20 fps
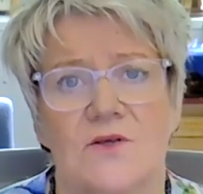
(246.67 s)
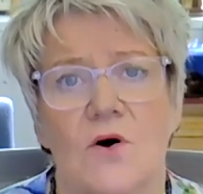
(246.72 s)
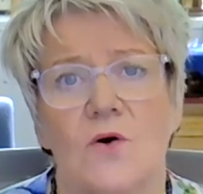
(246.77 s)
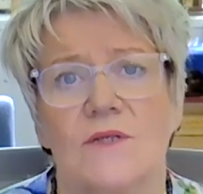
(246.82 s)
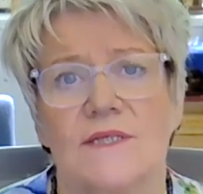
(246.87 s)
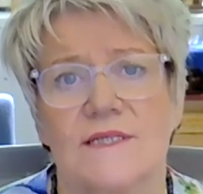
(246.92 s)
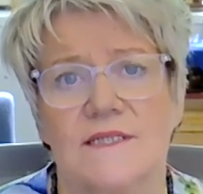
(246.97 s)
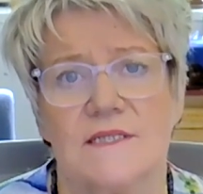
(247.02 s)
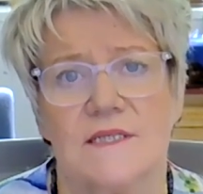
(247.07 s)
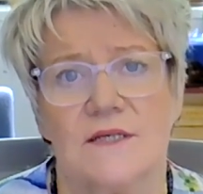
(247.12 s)

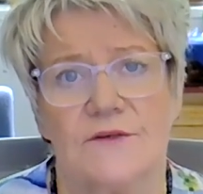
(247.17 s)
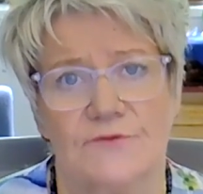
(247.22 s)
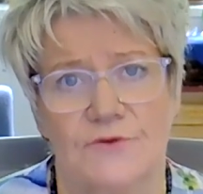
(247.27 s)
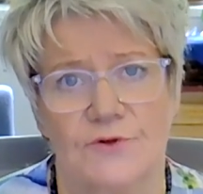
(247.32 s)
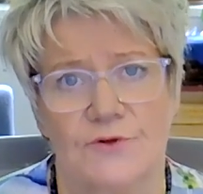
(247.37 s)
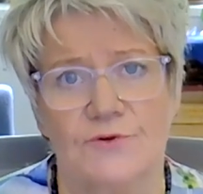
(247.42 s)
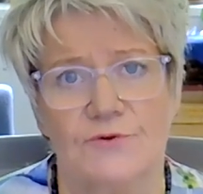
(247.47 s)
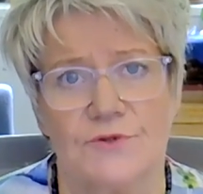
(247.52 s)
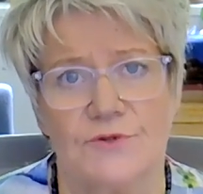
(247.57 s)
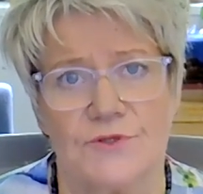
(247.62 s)
holistic
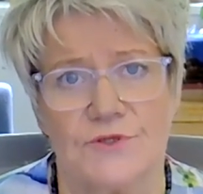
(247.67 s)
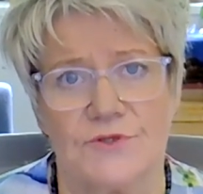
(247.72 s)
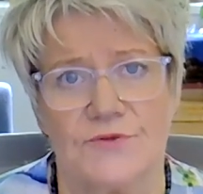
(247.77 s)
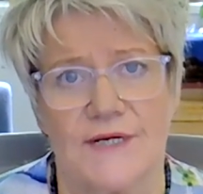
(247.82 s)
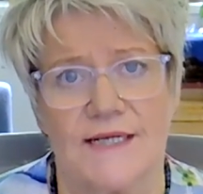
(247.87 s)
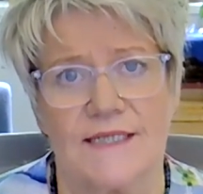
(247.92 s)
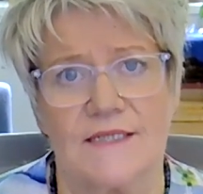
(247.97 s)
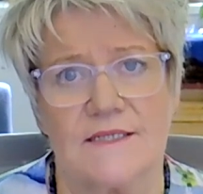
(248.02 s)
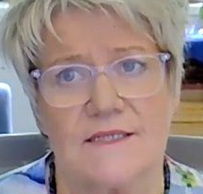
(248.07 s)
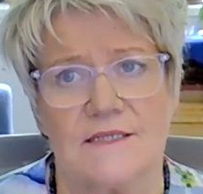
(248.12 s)
funeral
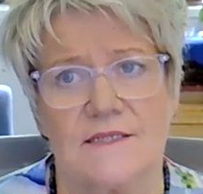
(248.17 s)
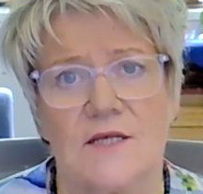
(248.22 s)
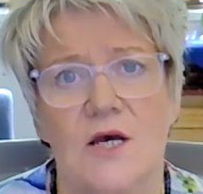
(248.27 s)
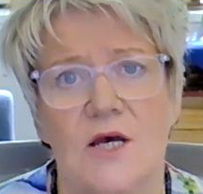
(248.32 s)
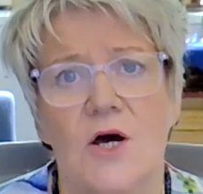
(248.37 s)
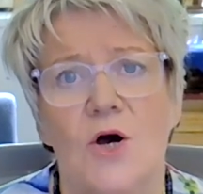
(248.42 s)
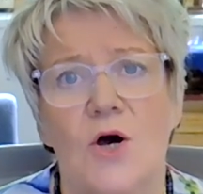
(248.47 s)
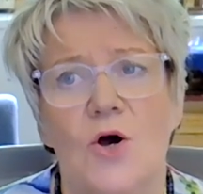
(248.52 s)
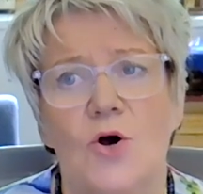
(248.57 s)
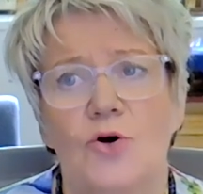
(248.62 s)

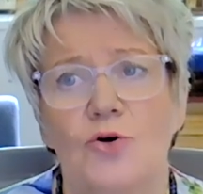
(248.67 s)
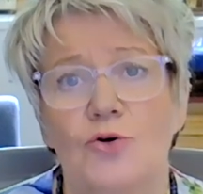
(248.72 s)
directors